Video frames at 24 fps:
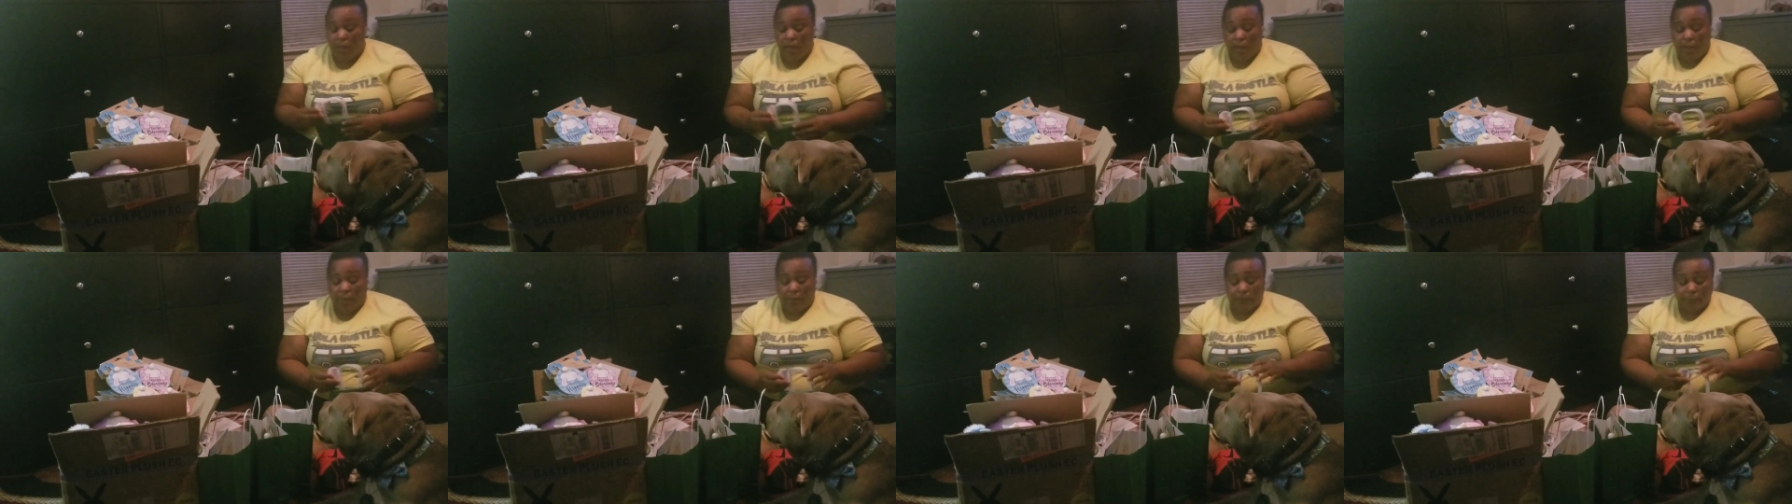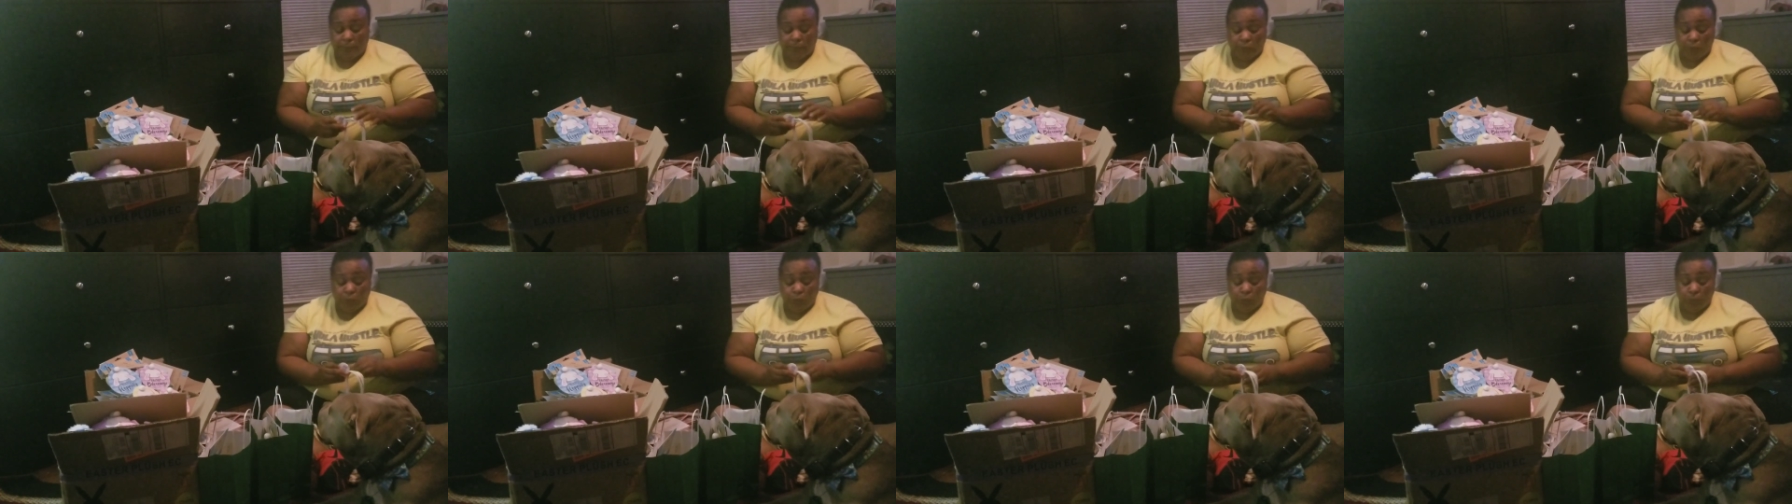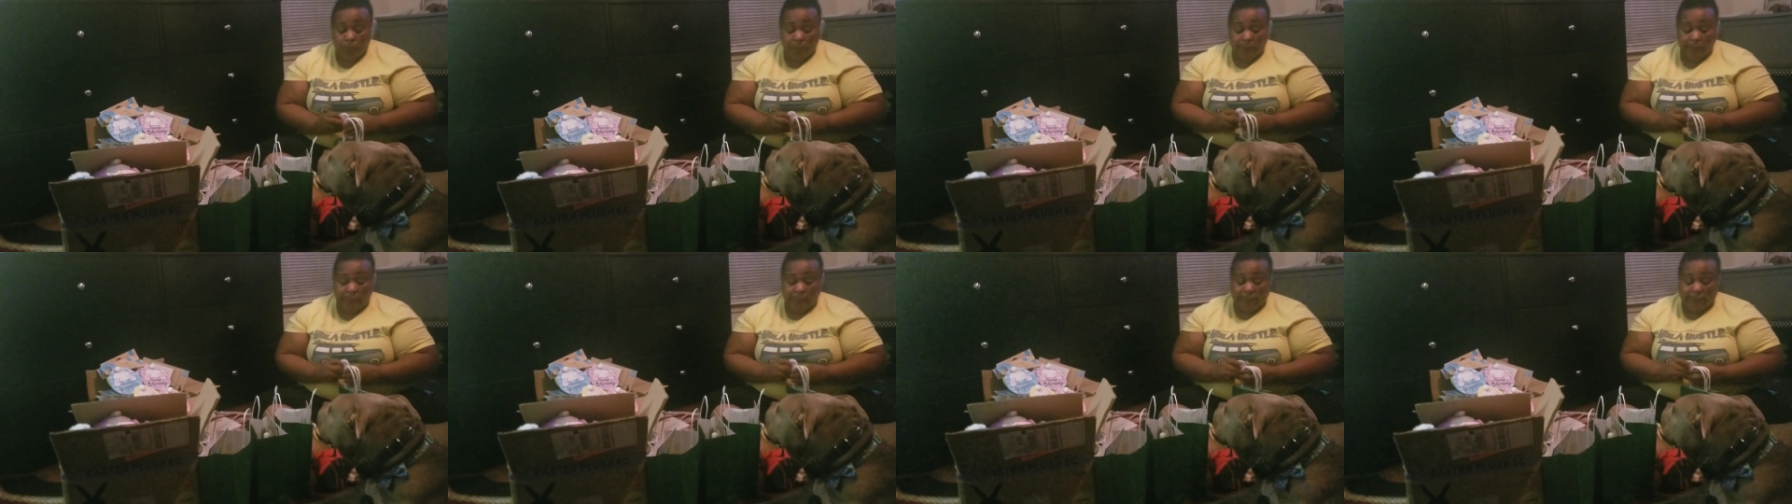I'm
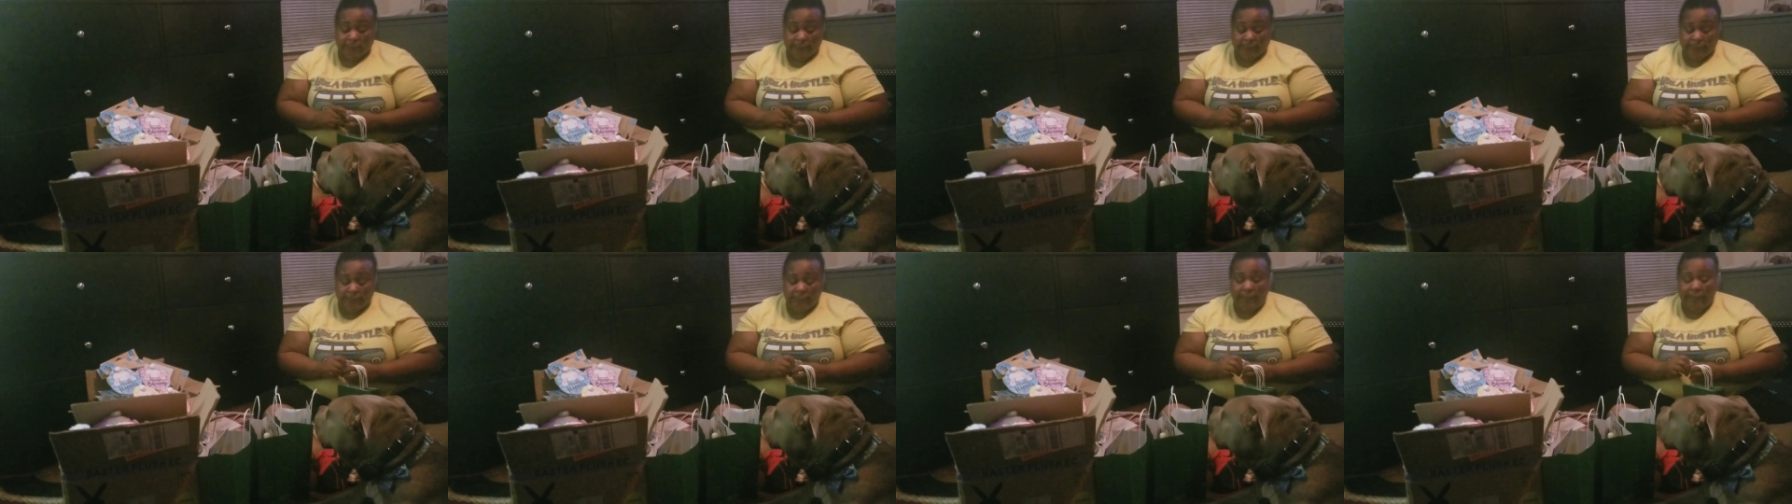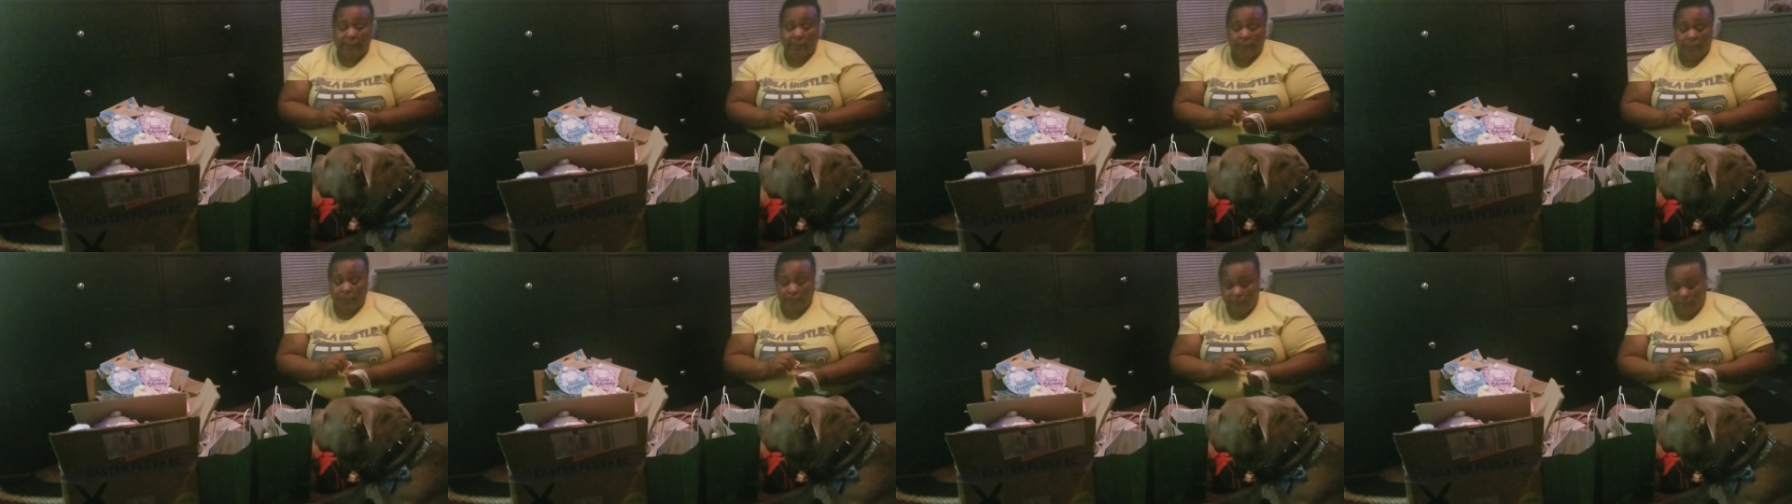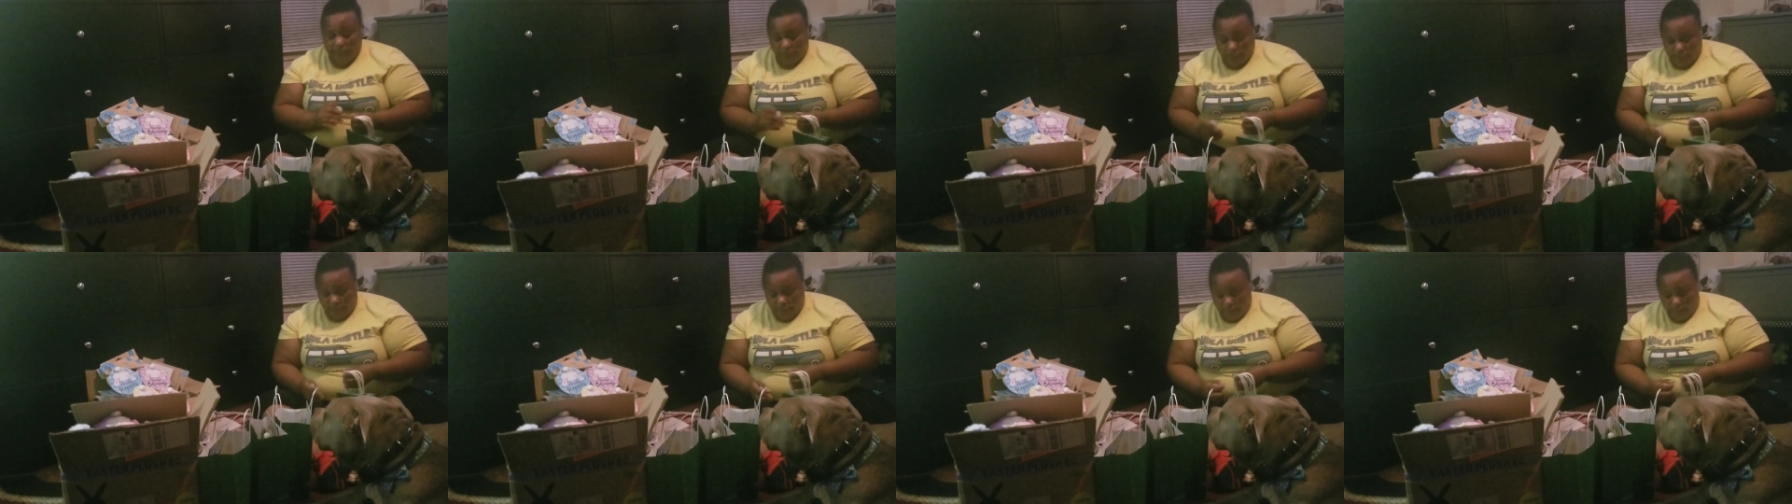super excited
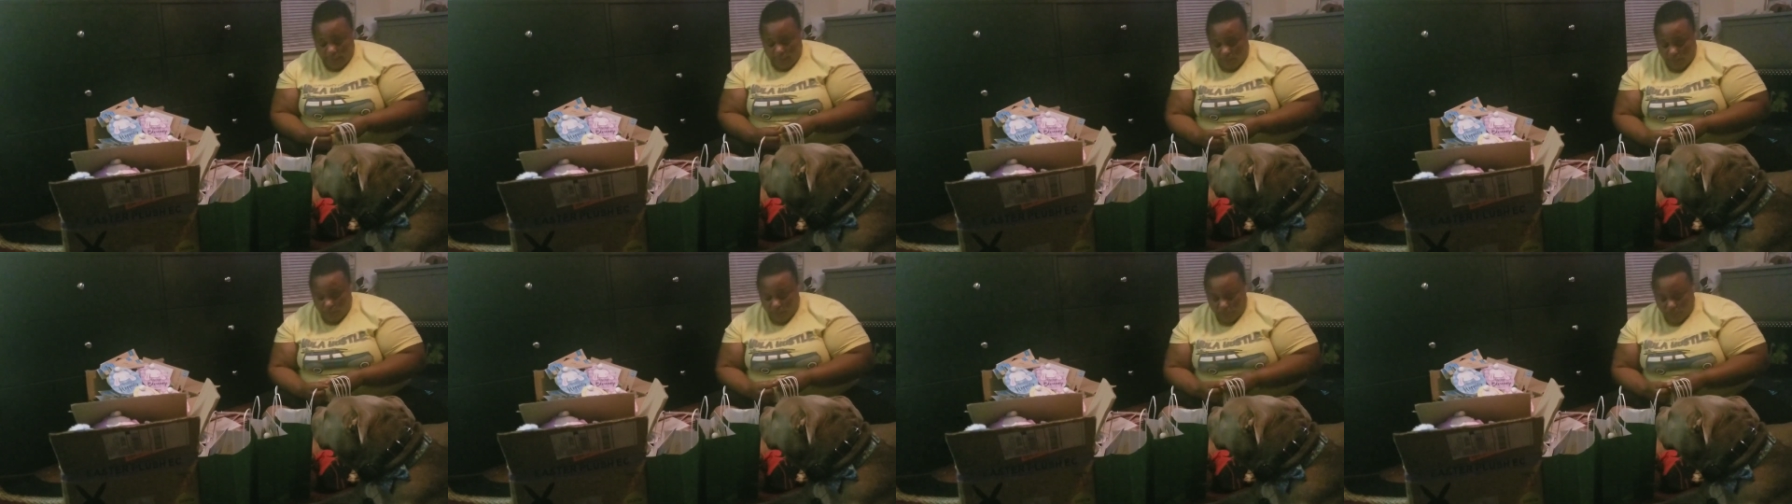about that.